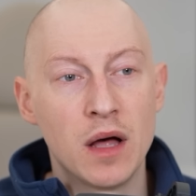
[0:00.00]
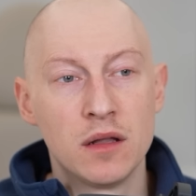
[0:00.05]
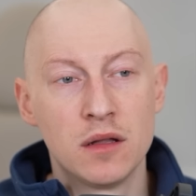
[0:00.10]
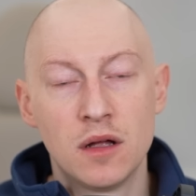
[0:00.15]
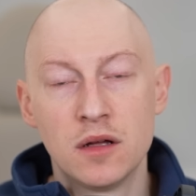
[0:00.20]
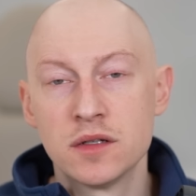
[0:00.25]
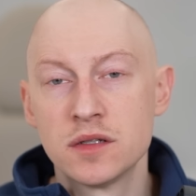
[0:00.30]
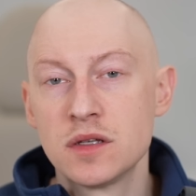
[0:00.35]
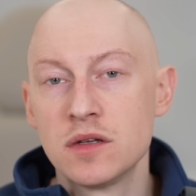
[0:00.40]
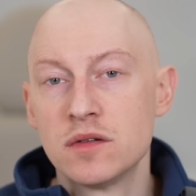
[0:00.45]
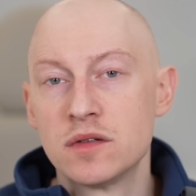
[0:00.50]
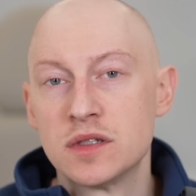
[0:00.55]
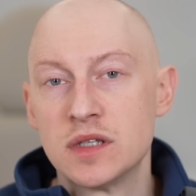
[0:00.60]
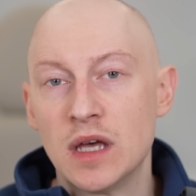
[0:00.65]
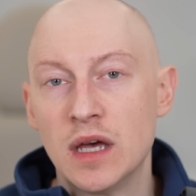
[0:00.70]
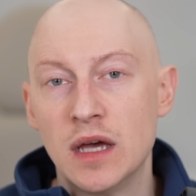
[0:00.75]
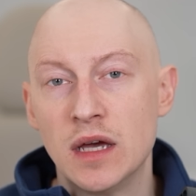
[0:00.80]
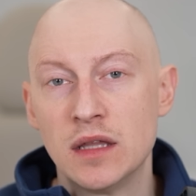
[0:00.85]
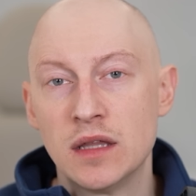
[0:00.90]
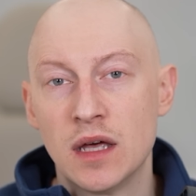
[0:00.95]
I'll also
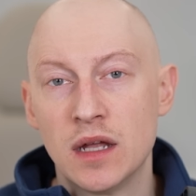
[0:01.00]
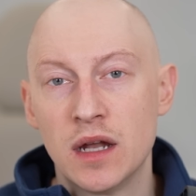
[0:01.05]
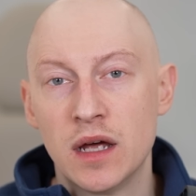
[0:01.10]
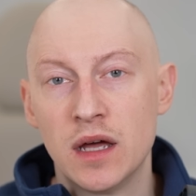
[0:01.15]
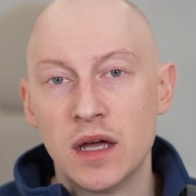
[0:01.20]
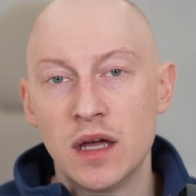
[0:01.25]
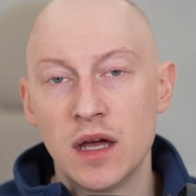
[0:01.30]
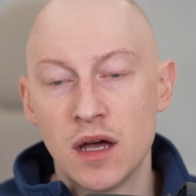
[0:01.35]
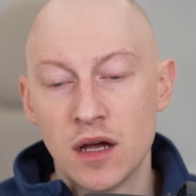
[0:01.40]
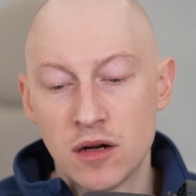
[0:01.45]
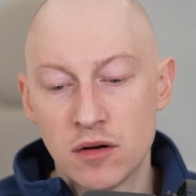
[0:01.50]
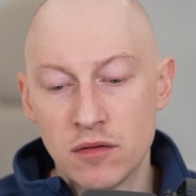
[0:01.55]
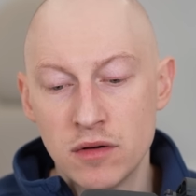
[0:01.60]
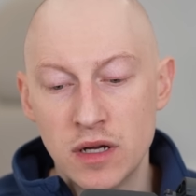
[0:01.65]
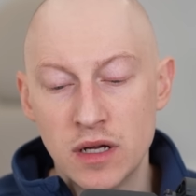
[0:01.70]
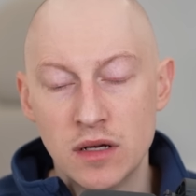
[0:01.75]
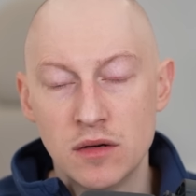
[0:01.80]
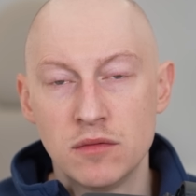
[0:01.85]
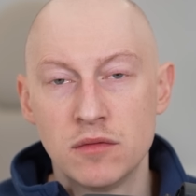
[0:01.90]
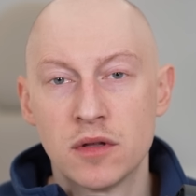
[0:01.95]
say that I
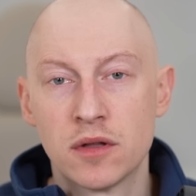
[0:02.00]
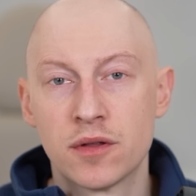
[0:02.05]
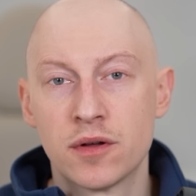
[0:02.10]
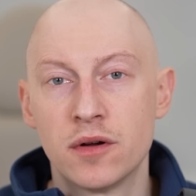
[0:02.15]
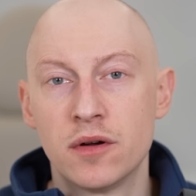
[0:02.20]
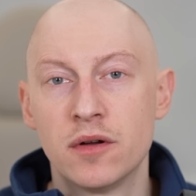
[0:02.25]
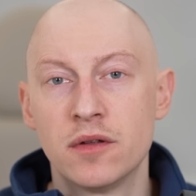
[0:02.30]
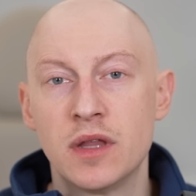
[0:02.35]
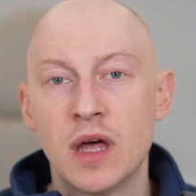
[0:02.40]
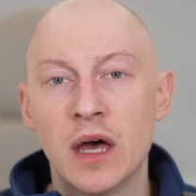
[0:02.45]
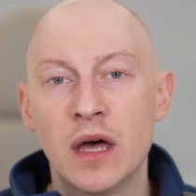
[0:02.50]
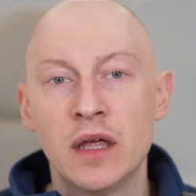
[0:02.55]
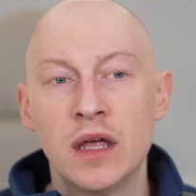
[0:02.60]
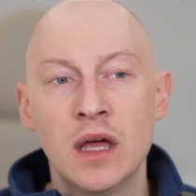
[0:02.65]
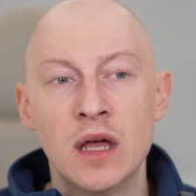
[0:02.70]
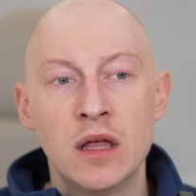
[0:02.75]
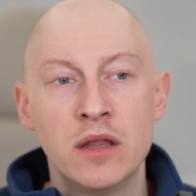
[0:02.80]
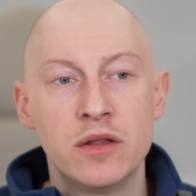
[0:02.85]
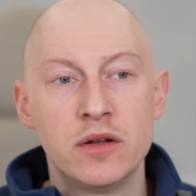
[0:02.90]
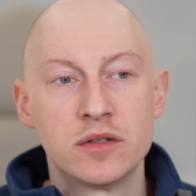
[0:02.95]
agree with her that
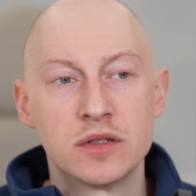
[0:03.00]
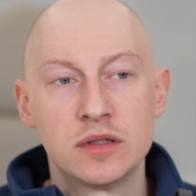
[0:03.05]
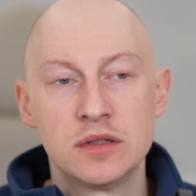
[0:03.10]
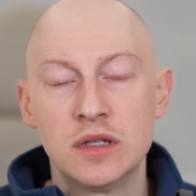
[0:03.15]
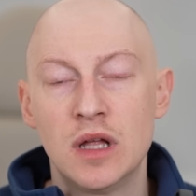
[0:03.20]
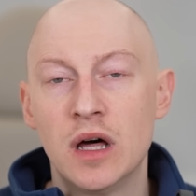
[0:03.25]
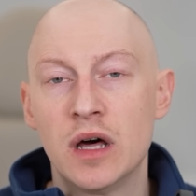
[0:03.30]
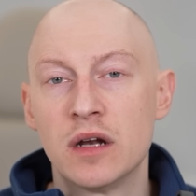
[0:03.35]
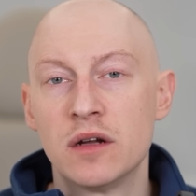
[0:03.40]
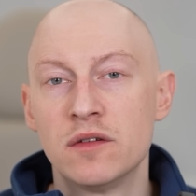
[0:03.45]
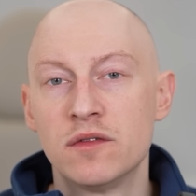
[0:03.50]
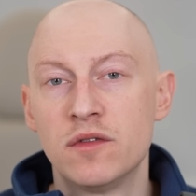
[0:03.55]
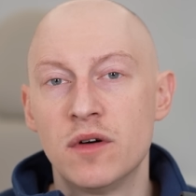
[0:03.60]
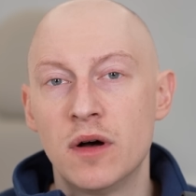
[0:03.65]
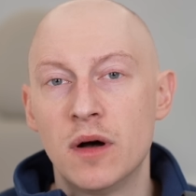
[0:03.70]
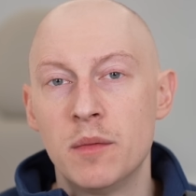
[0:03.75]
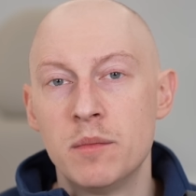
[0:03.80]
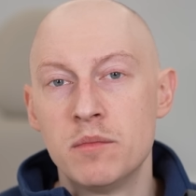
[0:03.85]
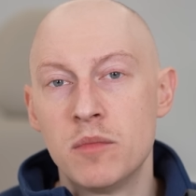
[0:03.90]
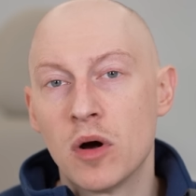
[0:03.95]
there's a lot of
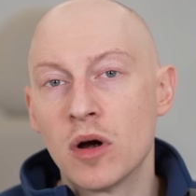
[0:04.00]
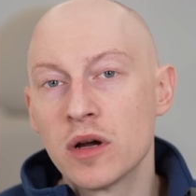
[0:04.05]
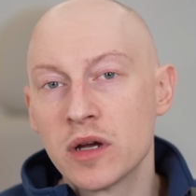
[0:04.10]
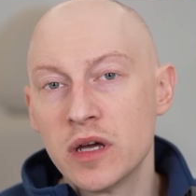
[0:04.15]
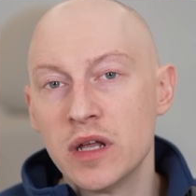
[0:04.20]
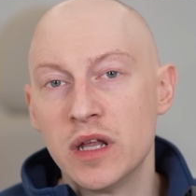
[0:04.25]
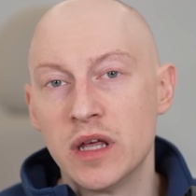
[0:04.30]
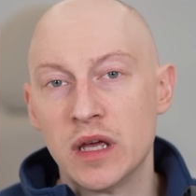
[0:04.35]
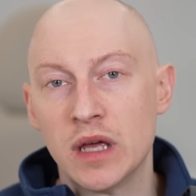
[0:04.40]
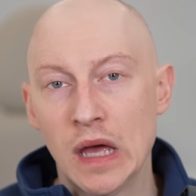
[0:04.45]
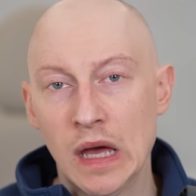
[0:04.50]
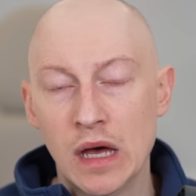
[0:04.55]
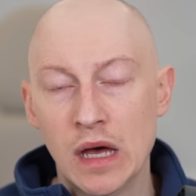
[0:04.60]
uh, marketing